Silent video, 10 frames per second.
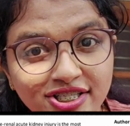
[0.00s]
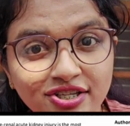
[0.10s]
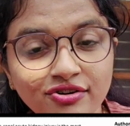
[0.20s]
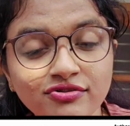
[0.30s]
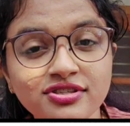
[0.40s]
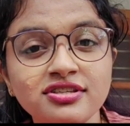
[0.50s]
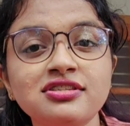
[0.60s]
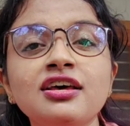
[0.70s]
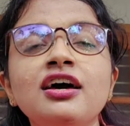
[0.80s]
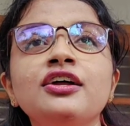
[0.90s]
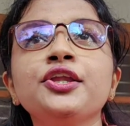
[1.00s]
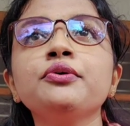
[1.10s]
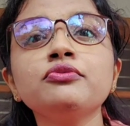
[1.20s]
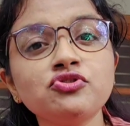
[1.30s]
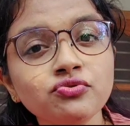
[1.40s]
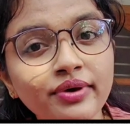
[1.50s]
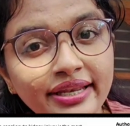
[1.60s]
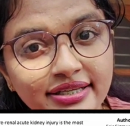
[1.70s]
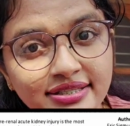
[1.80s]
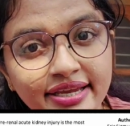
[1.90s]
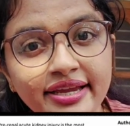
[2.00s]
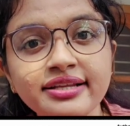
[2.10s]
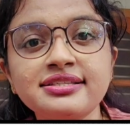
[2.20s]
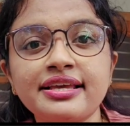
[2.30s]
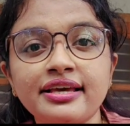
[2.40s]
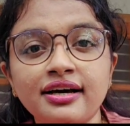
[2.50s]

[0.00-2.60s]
stenosis, due to NSAIDs,